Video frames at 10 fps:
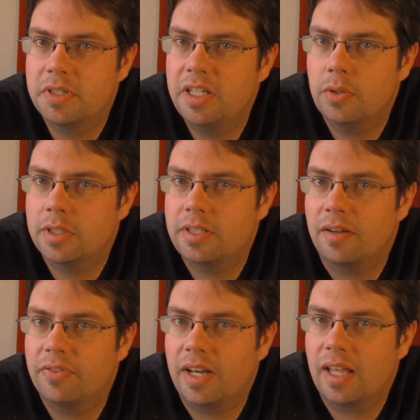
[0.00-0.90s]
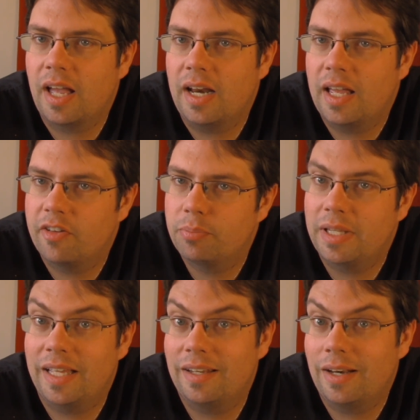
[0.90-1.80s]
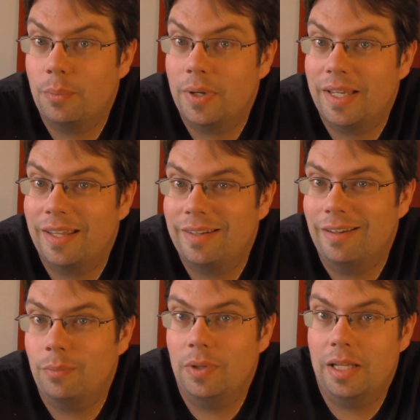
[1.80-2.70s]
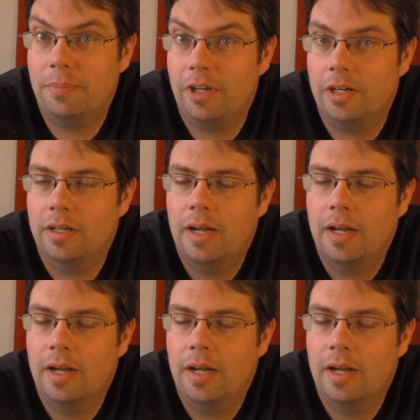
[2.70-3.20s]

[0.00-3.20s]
secret stuff that I kind of have planned that I want to get done while I'm there.